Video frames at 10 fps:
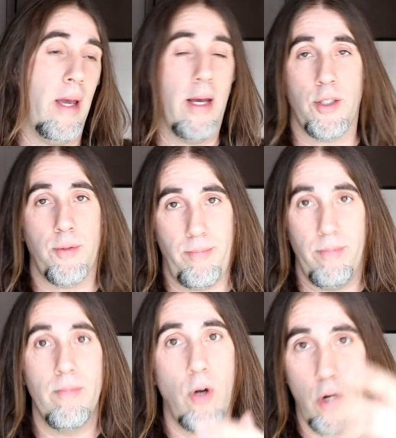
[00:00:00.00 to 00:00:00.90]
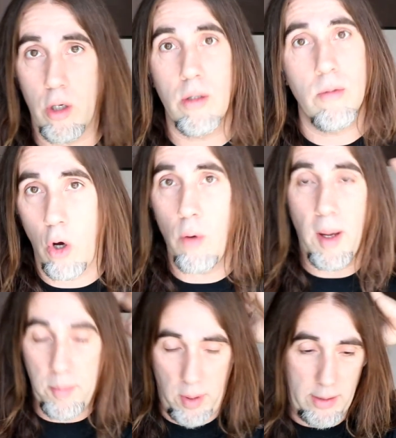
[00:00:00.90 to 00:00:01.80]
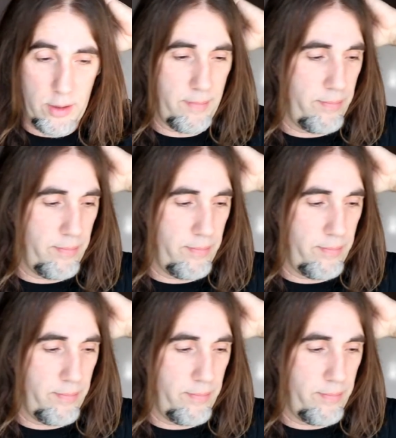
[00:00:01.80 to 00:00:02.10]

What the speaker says: as are all my pets.